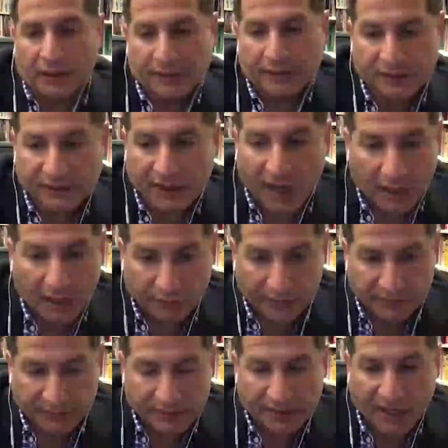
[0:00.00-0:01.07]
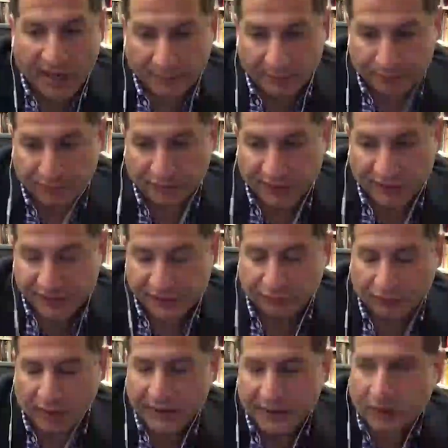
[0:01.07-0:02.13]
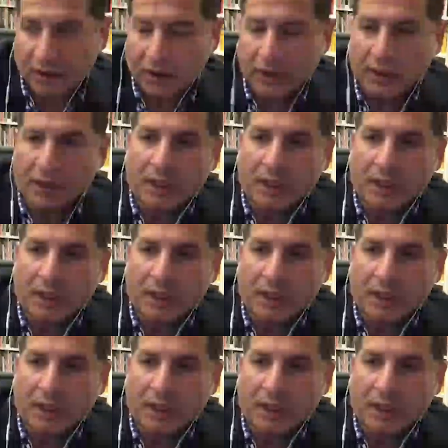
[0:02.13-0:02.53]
scholar at the time and progressive writer,